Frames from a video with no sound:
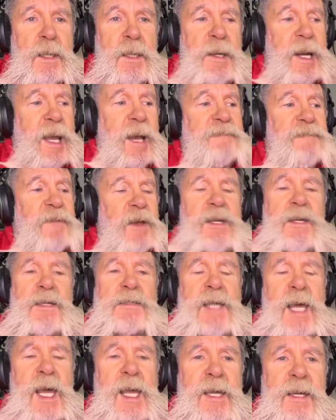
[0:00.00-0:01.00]
Now, if they'd have
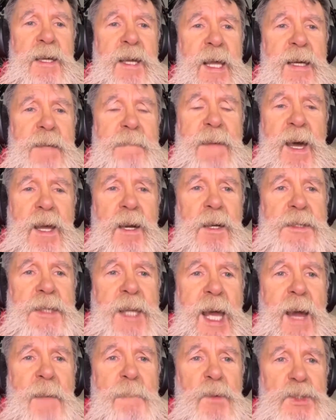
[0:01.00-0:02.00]
taken that amount of
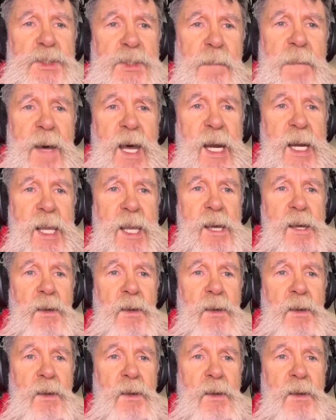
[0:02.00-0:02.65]
time with somebody